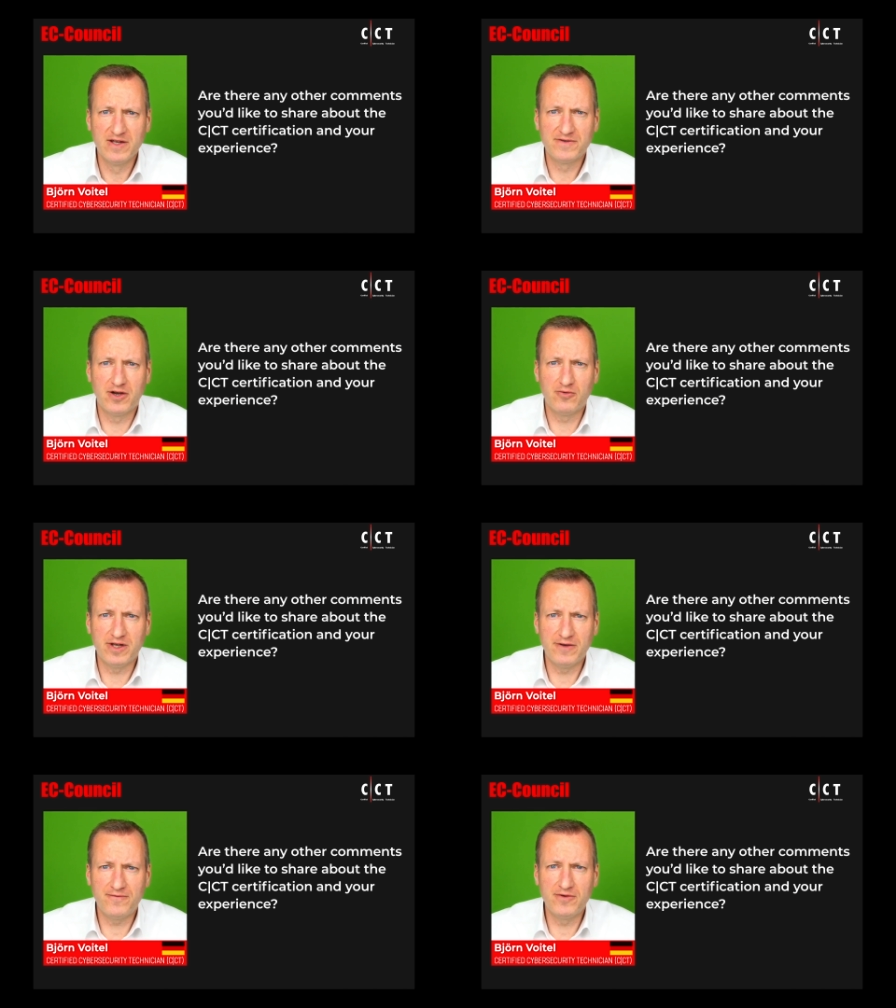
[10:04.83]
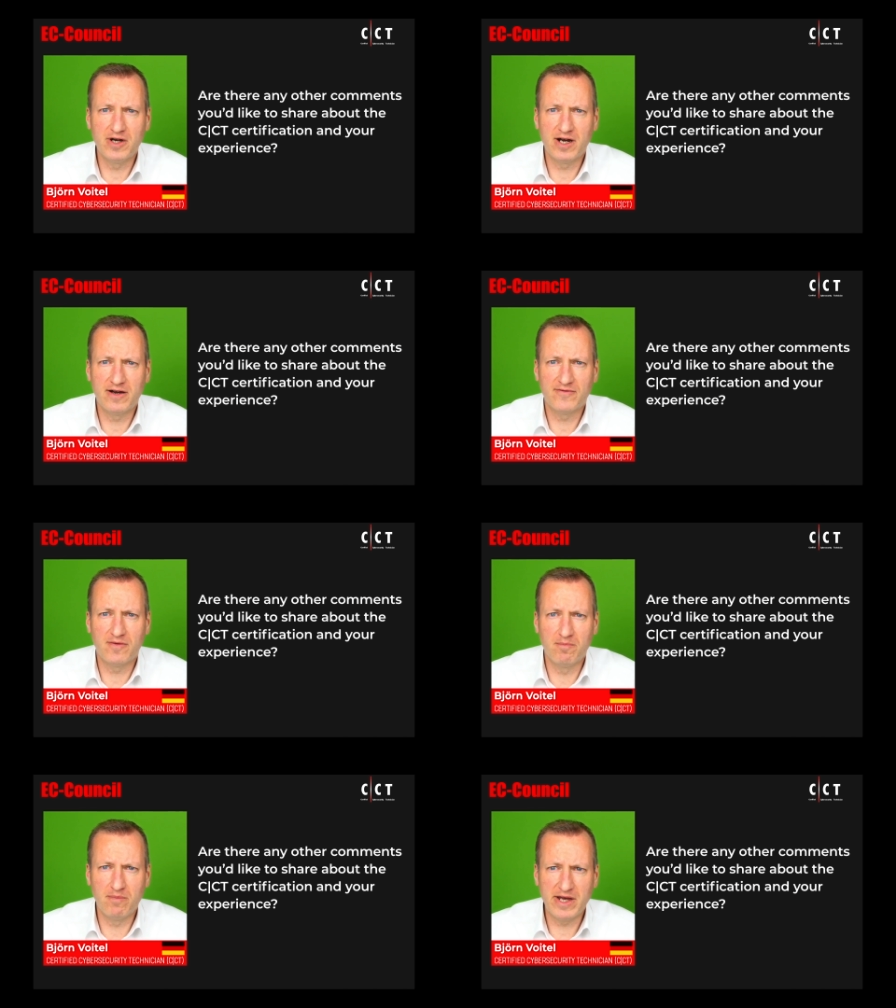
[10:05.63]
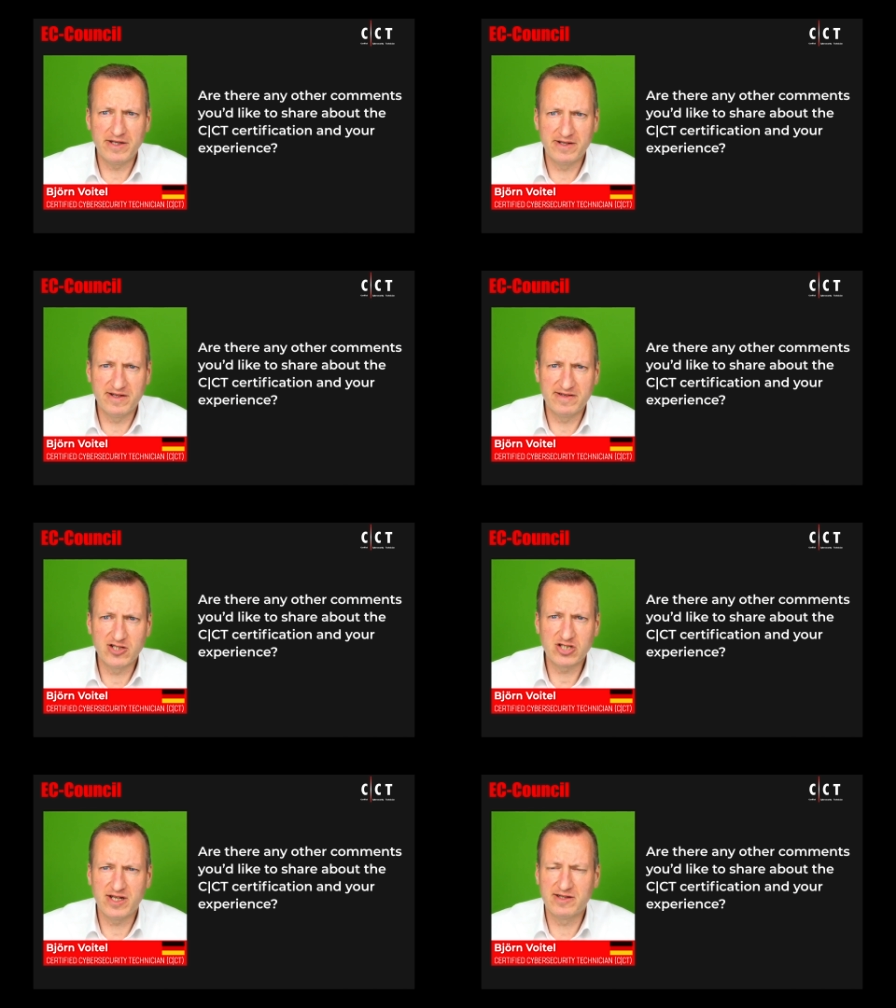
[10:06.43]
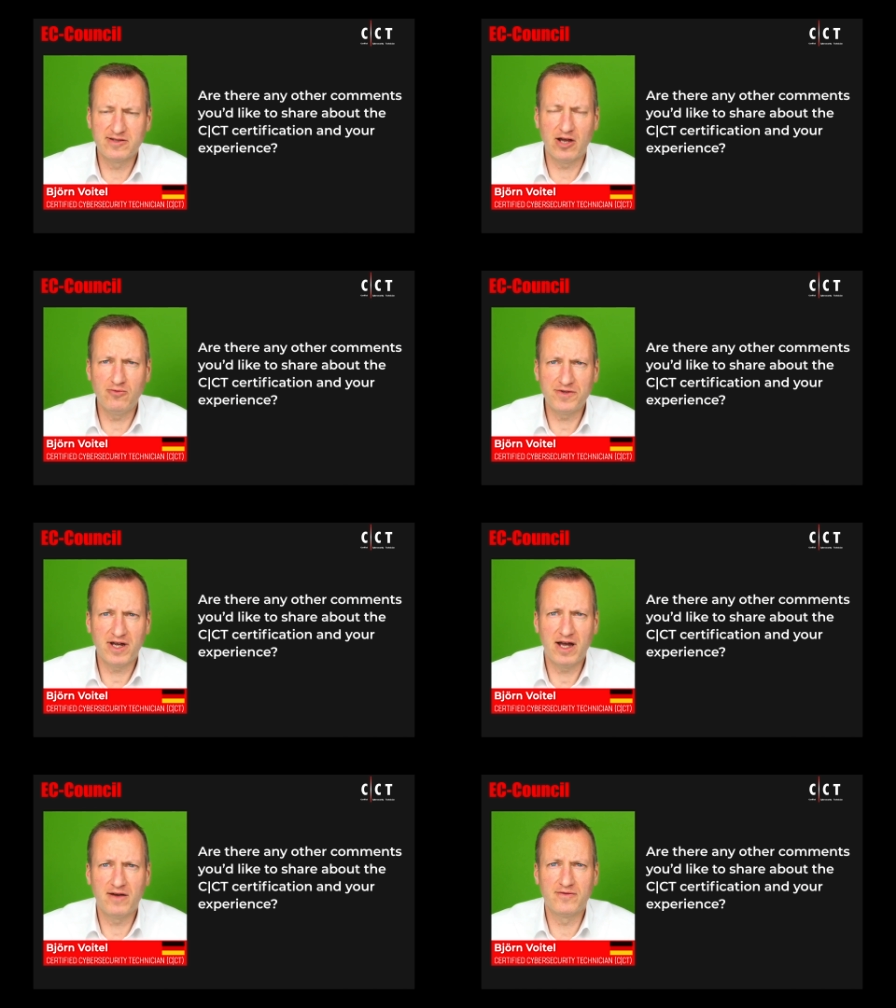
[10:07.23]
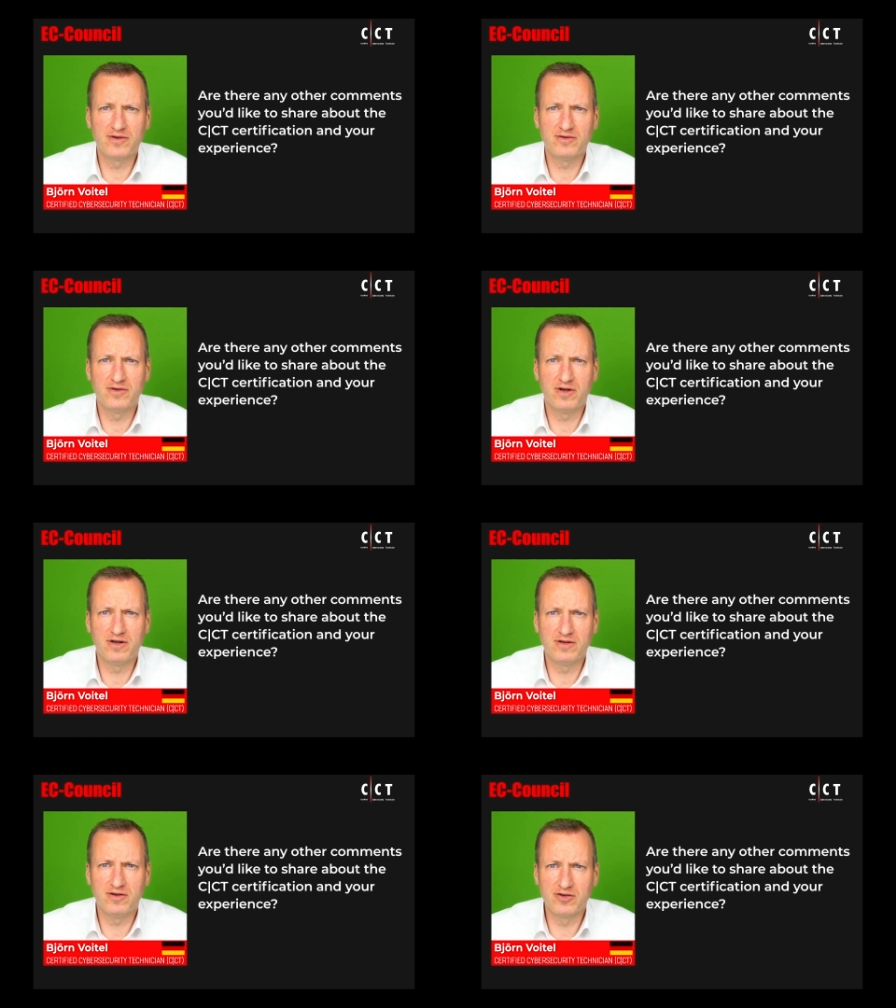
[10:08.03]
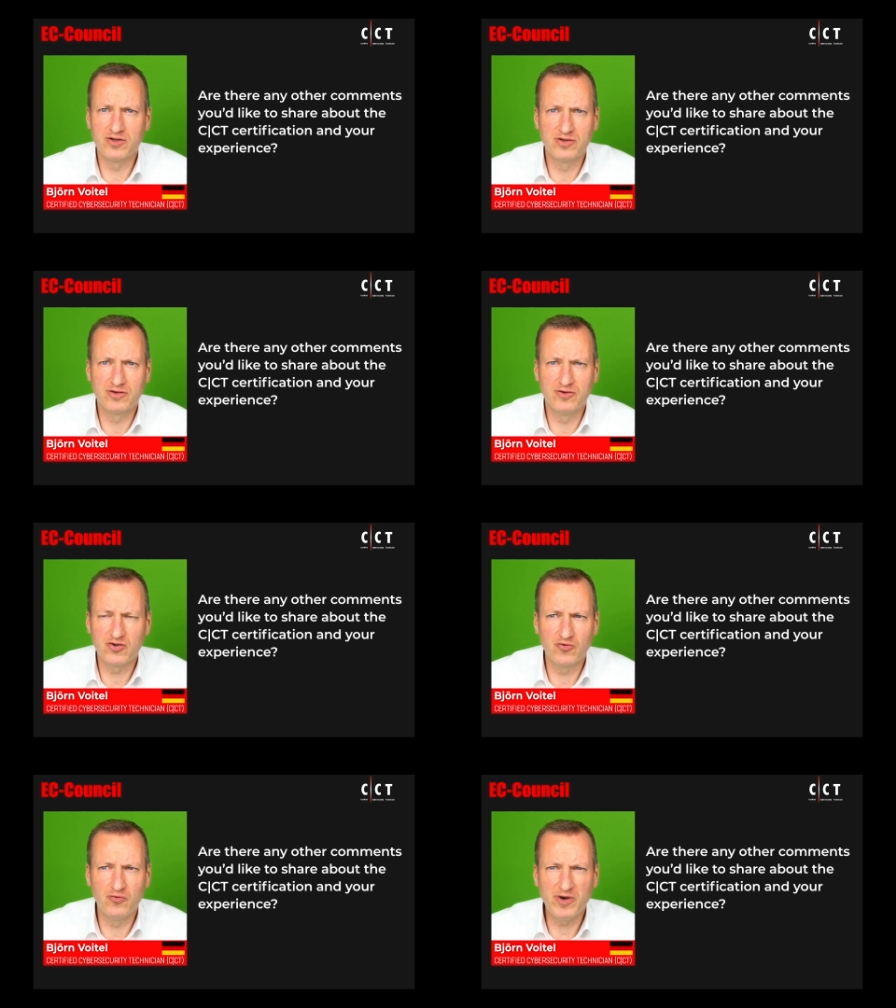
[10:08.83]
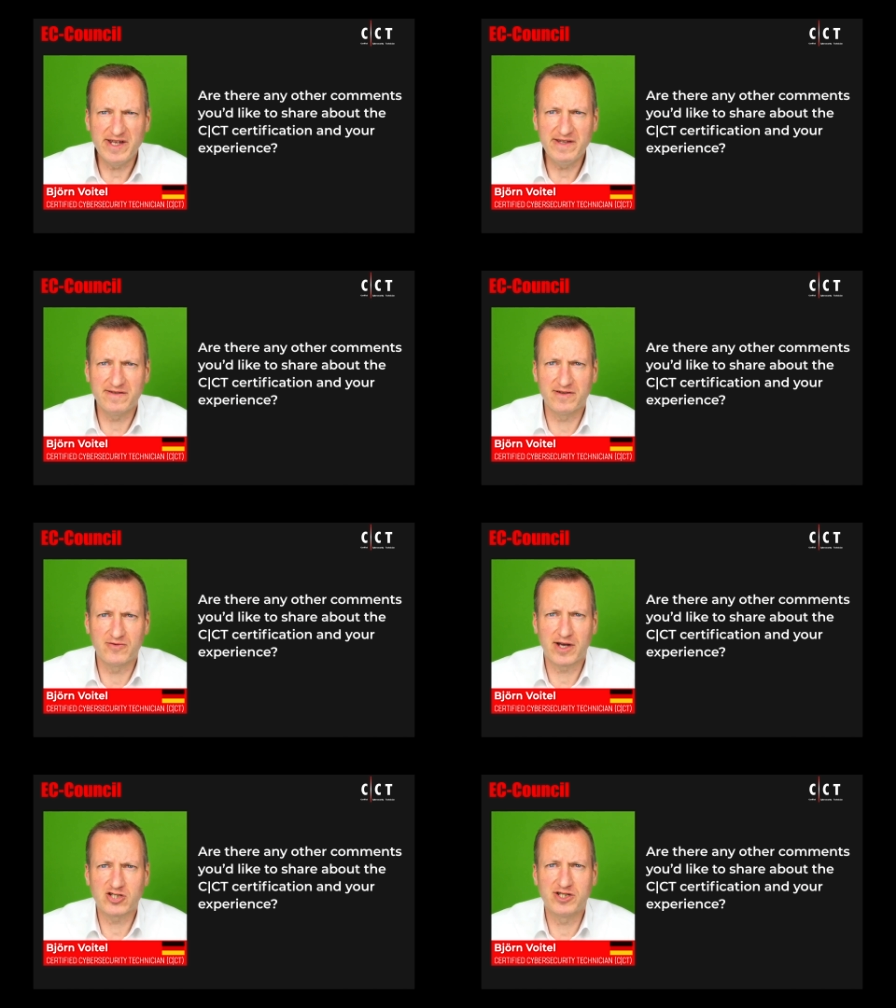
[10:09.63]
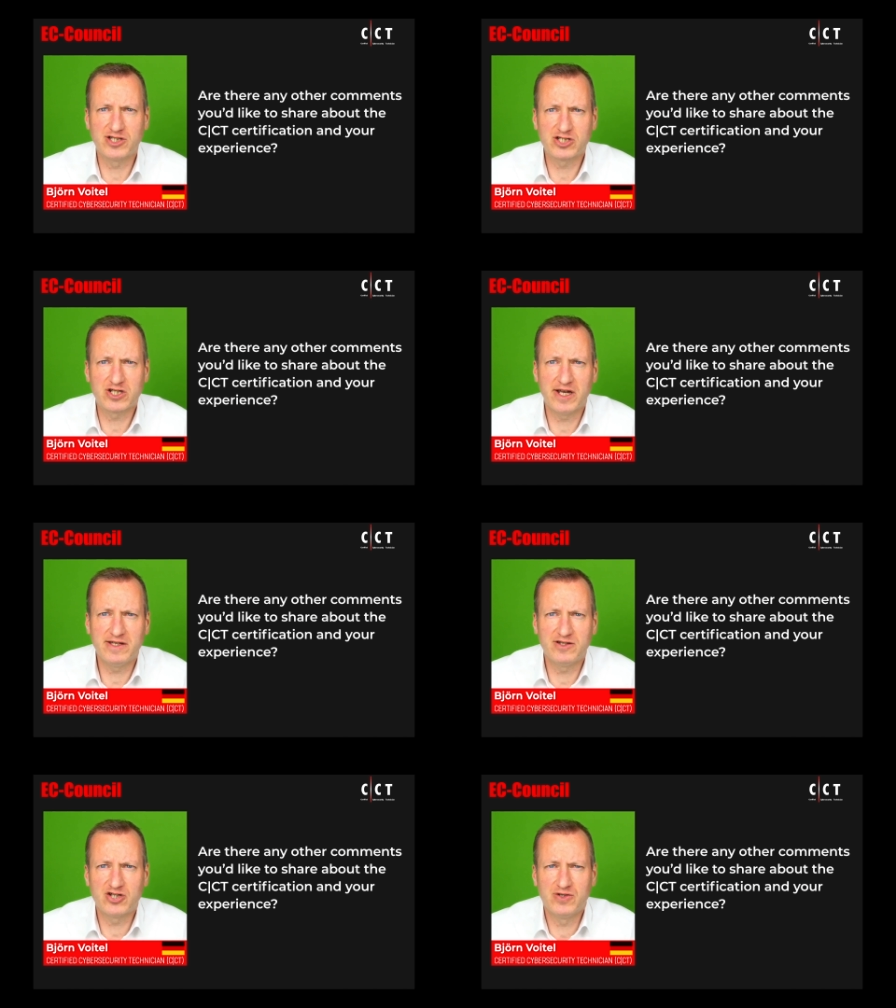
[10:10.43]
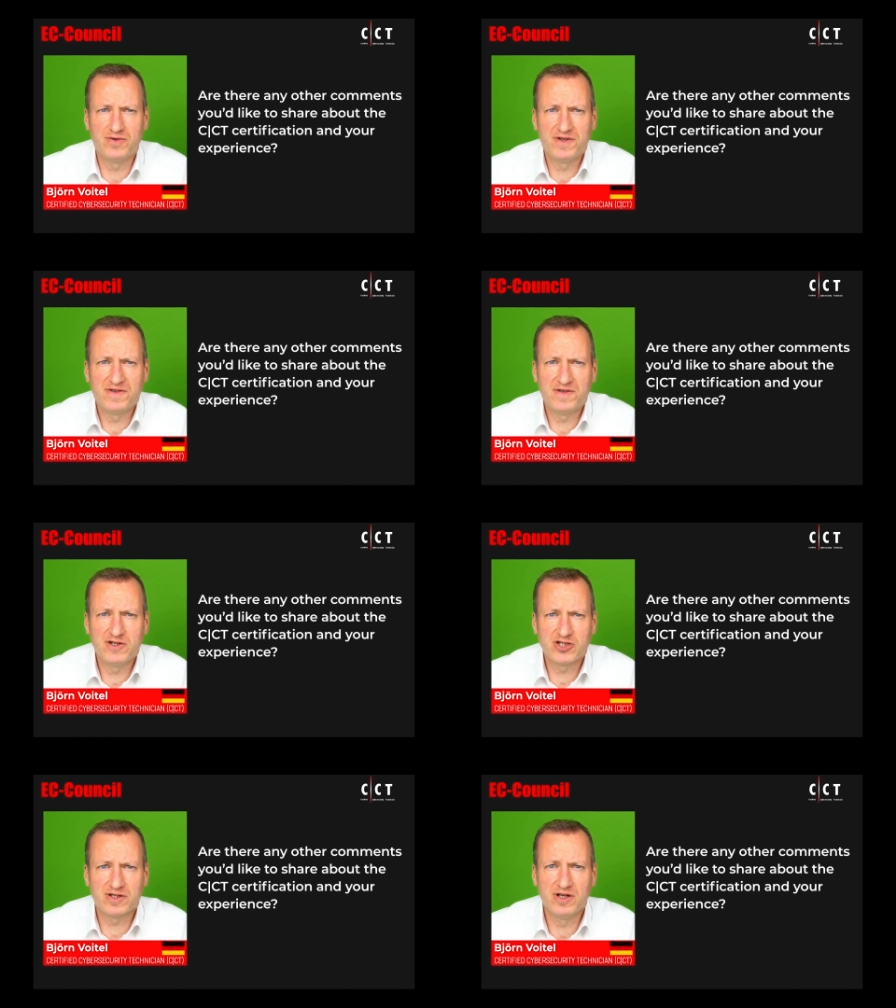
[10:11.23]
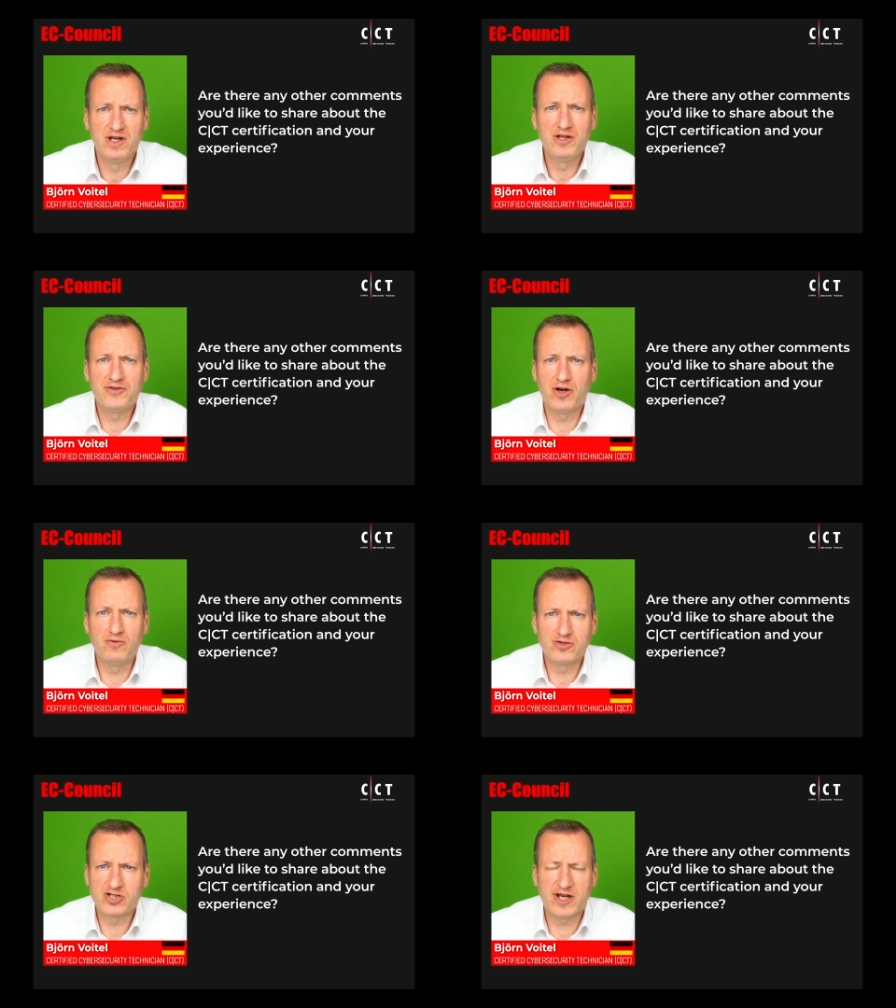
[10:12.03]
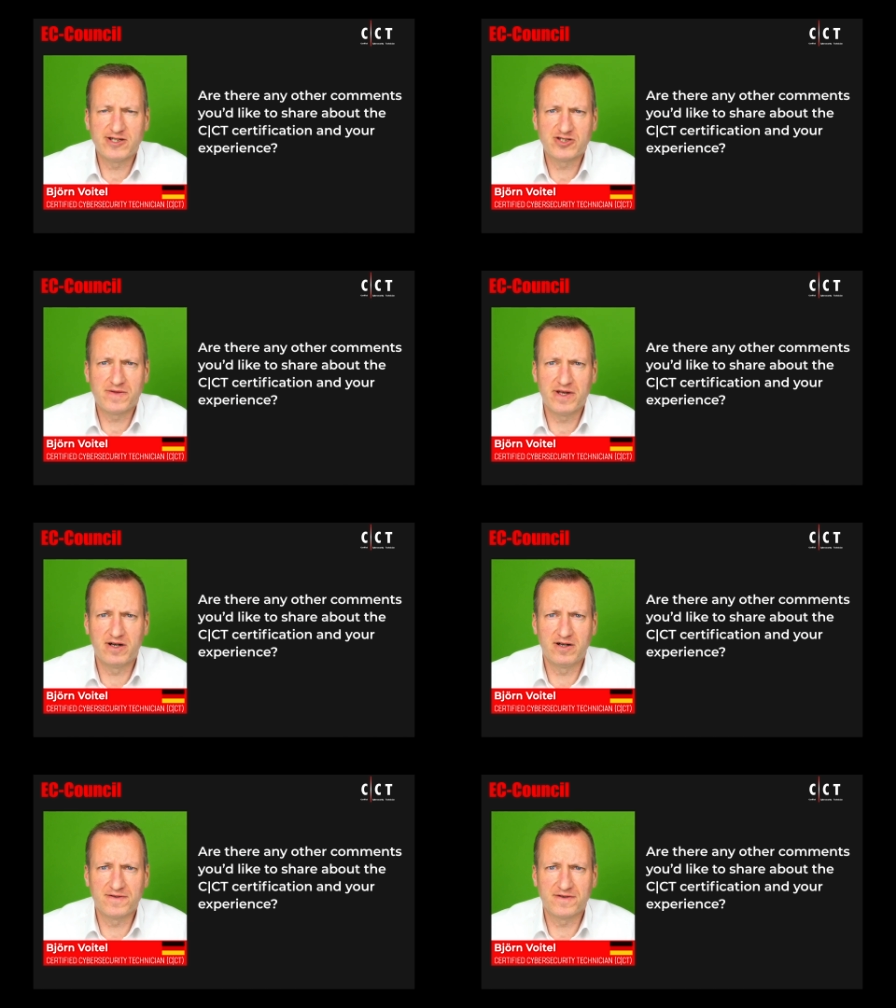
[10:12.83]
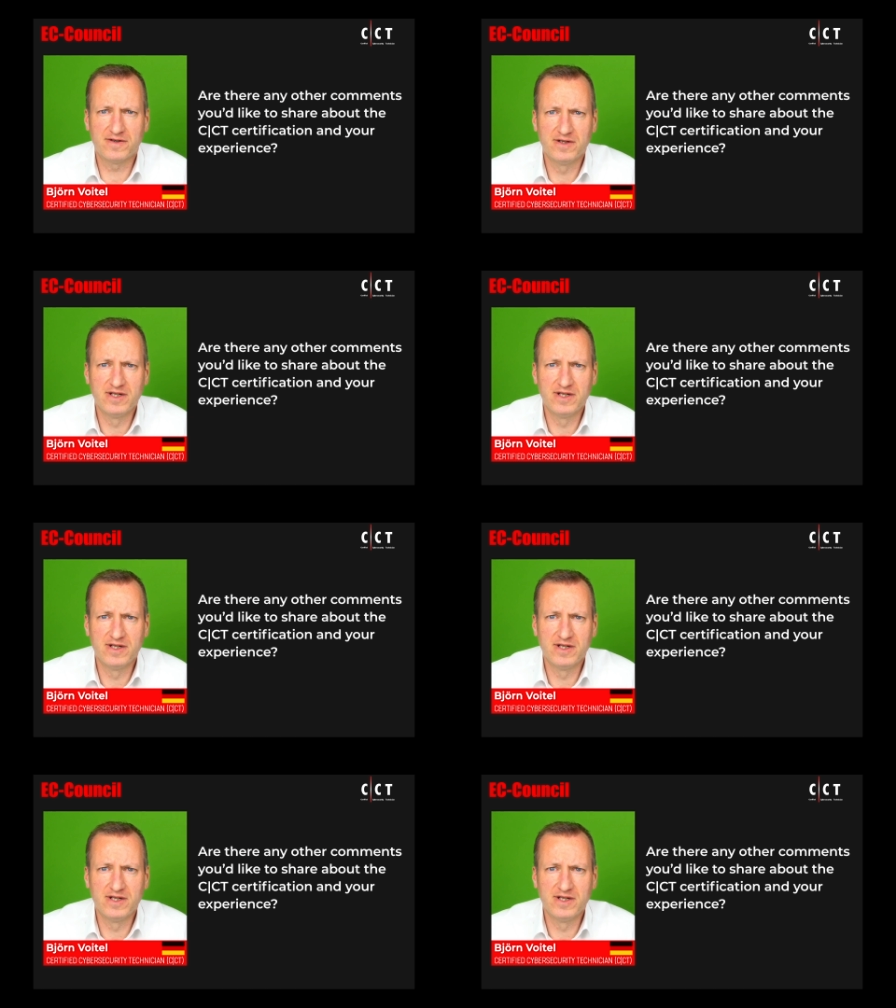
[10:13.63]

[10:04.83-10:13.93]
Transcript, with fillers: So if you have made a decision and don't have a, a, a good reason to actually change your decision, don't change the answer.